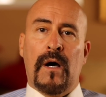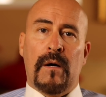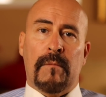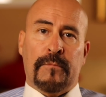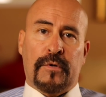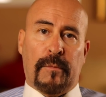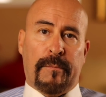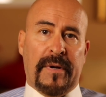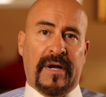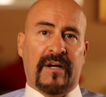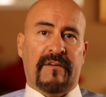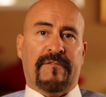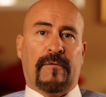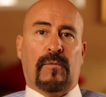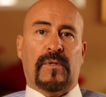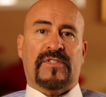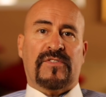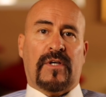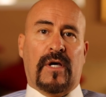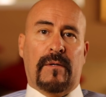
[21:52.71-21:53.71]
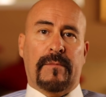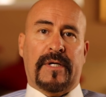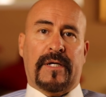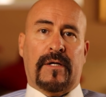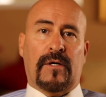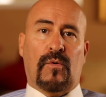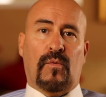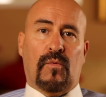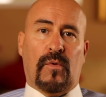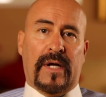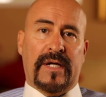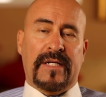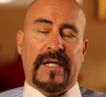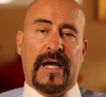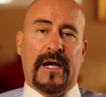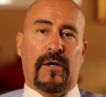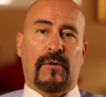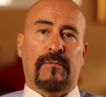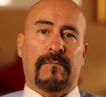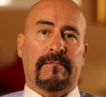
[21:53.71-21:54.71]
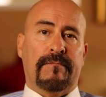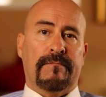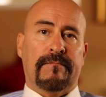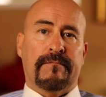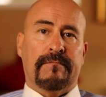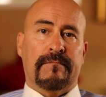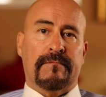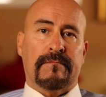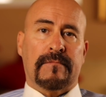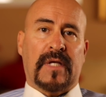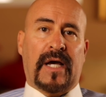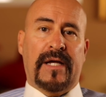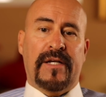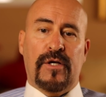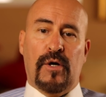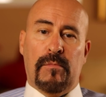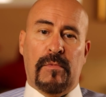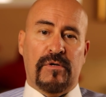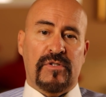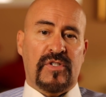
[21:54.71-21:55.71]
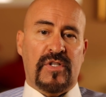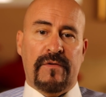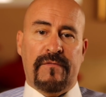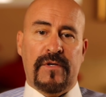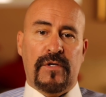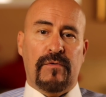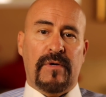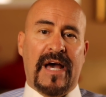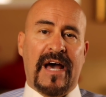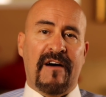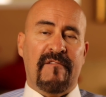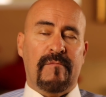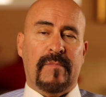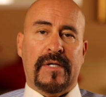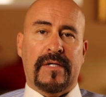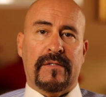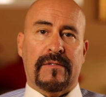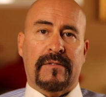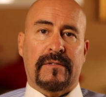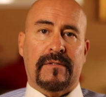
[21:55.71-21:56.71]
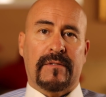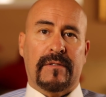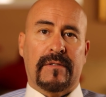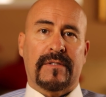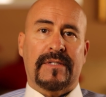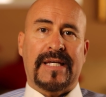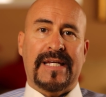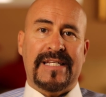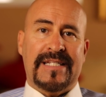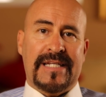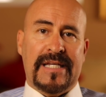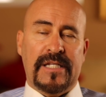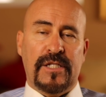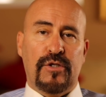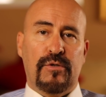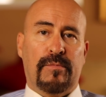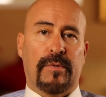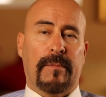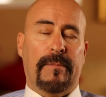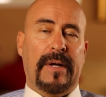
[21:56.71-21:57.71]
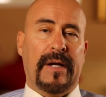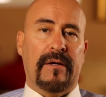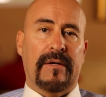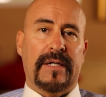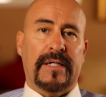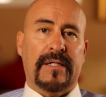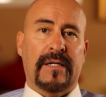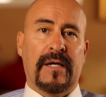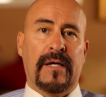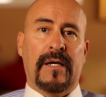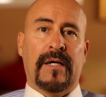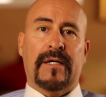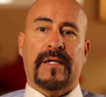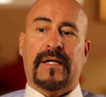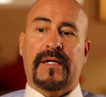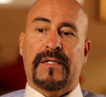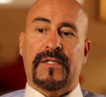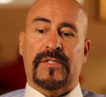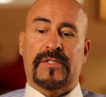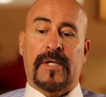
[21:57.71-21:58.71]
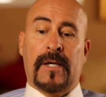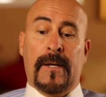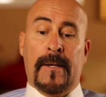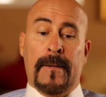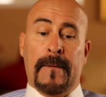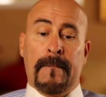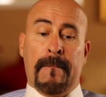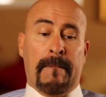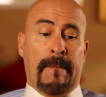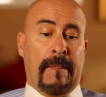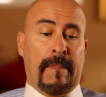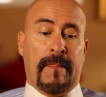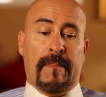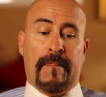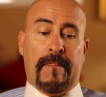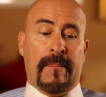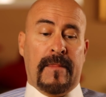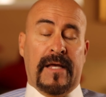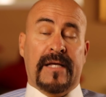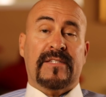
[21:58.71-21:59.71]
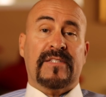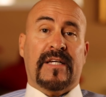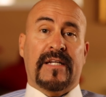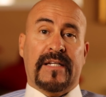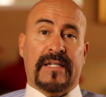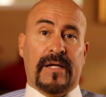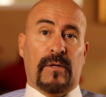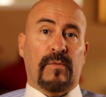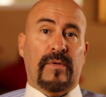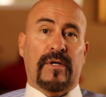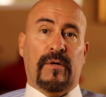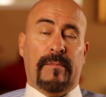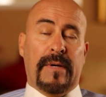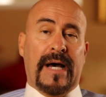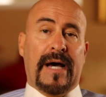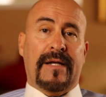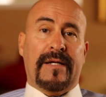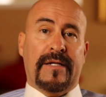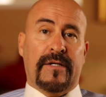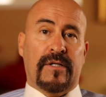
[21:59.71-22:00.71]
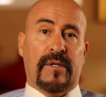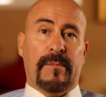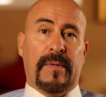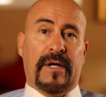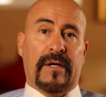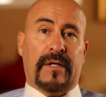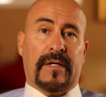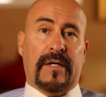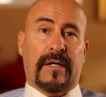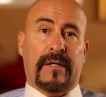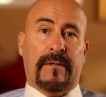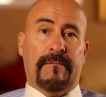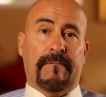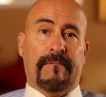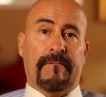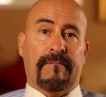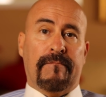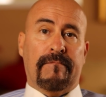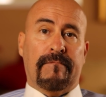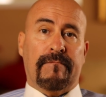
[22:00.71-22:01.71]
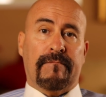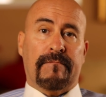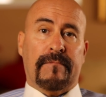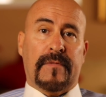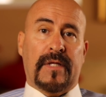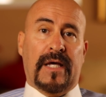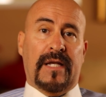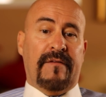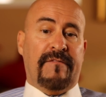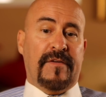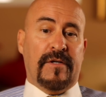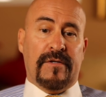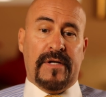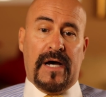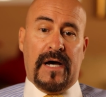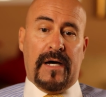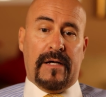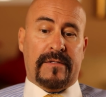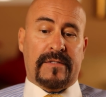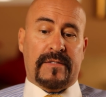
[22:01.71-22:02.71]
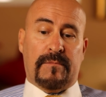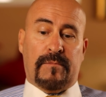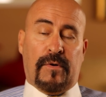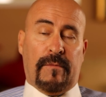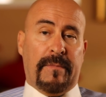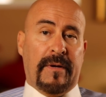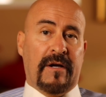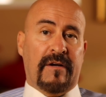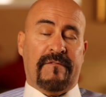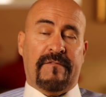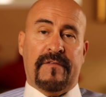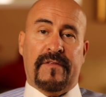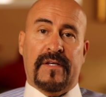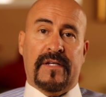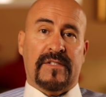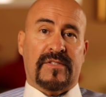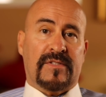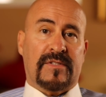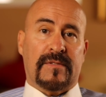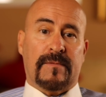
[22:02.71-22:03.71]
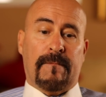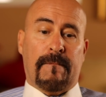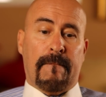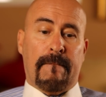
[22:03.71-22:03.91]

prepare for what's coming right now. I know most of you have been. Continue preparing because it's going to get real bad here in America. And if you're not prepared for this,